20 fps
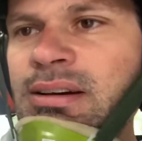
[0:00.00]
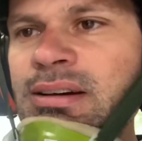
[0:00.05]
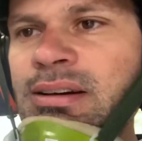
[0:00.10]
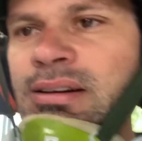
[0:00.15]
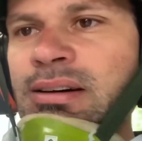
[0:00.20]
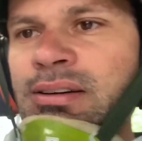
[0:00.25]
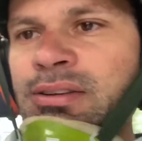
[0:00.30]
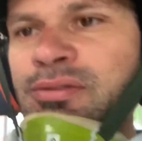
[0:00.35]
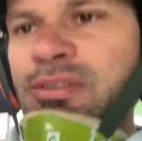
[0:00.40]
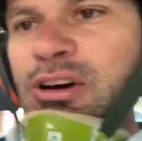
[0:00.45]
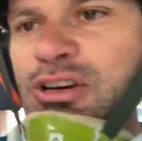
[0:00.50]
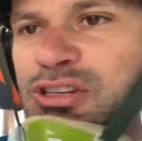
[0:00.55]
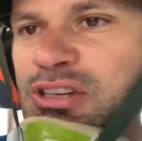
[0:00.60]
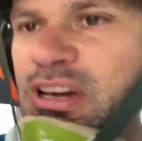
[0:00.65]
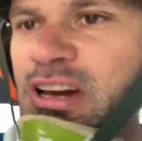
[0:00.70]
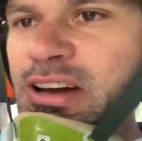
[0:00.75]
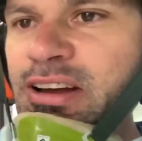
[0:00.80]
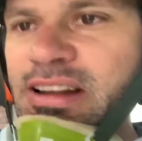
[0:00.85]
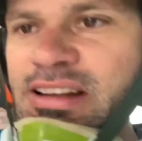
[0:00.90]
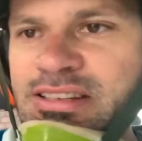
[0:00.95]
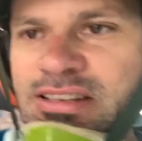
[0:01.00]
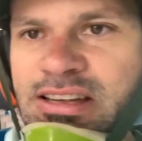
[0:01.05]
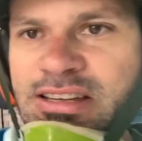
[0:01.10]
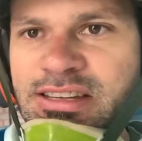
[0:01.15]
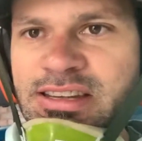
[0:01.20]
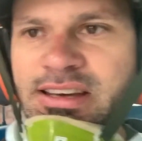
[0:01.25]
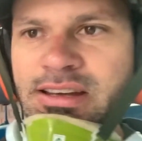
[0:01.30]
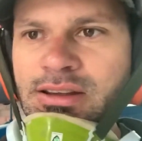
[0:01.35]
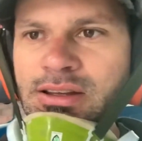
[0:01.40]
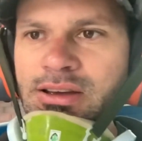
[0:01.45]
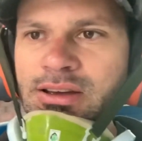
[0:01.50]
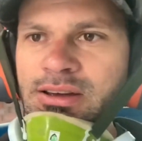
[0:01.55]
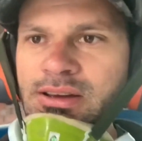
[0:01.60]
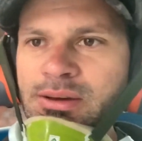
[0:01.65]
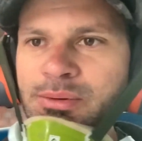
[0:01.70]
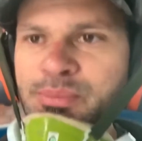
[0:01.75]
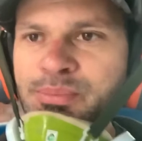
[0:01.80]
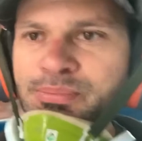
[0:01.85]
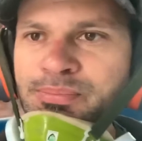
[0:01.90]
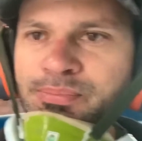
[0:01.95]
first coat, as I said,
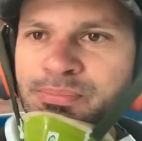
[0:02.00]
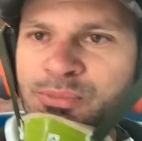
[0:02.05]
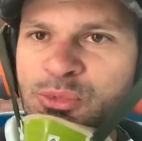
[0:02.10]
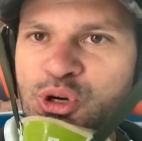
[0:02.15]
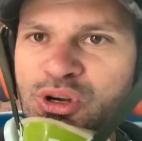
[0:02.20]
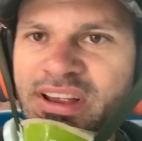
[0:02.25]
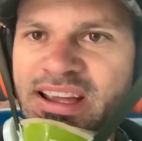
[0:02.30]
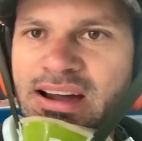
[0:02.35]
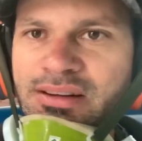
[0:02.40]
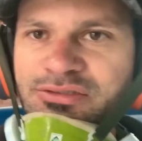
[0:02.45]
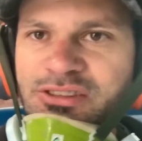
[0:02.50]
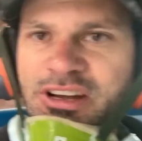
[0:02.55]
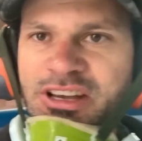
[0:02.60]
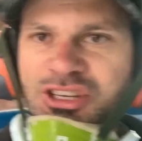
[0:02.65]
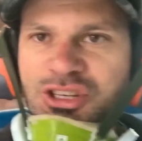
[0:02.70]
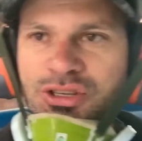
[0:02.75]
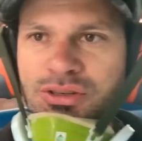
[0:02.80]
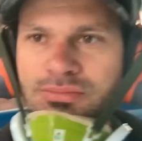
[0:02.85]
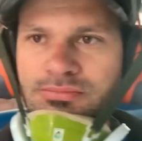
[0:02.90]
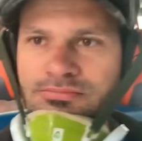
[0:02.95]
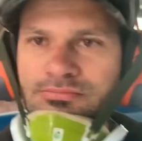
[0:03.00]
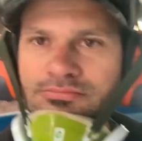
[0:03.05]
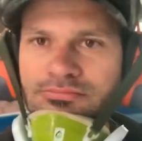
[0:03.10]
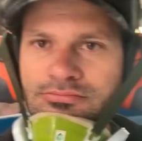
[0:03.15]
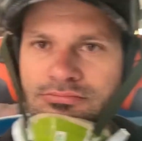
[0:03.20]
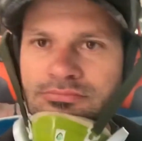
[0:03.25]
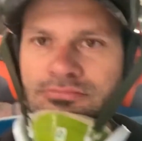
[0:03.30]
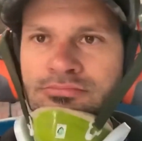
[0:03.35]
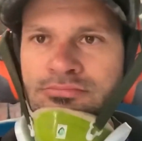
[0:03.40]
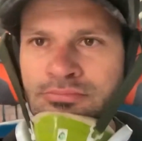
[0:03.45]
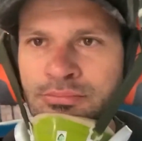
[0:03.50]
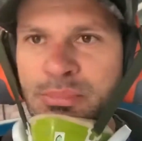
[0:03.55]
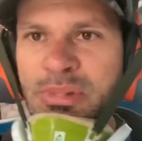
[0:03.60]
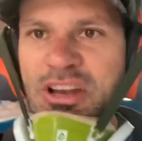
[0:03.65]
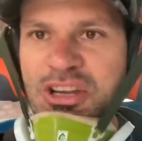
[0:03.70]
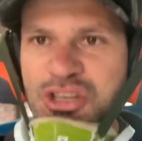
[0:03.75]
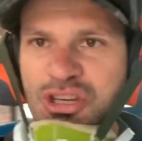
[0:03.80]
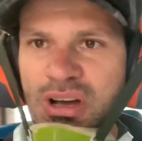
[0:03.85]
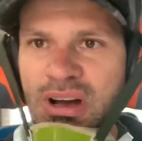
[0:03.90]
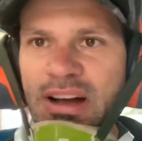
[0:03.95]
good coverage, bit of
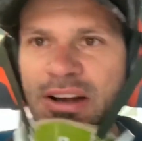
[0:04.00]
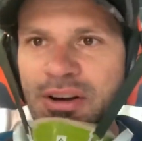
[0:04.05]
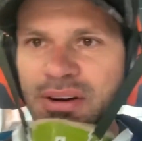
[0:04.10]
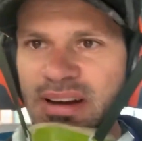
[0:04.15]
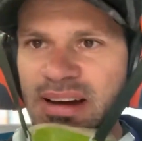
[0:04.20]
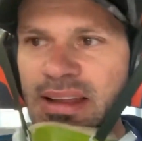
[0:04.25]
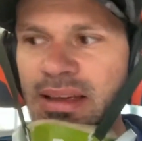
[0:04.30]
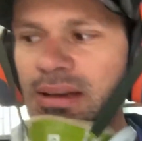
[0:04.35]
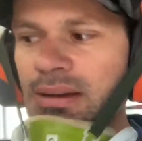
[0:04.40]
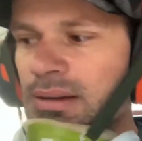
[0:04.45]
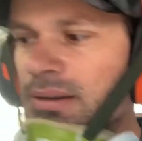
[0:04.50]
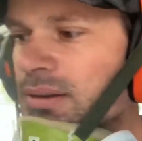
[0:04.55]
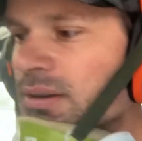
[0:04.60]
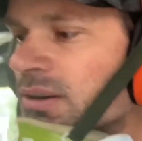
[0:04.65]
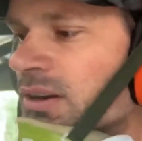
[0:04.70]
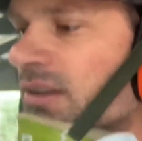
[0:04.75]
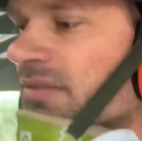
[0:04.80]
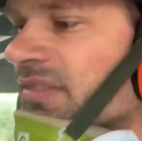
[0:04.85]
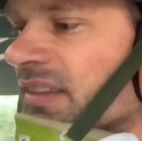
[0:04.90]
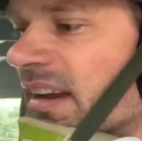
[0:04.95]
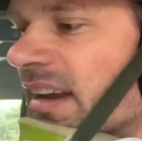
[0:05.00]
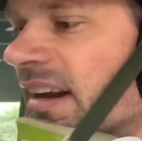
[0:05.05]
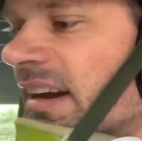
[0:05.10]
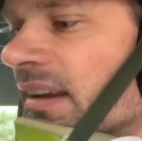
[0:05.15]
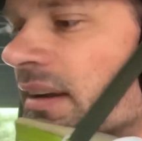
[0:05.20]
shine already off the gun.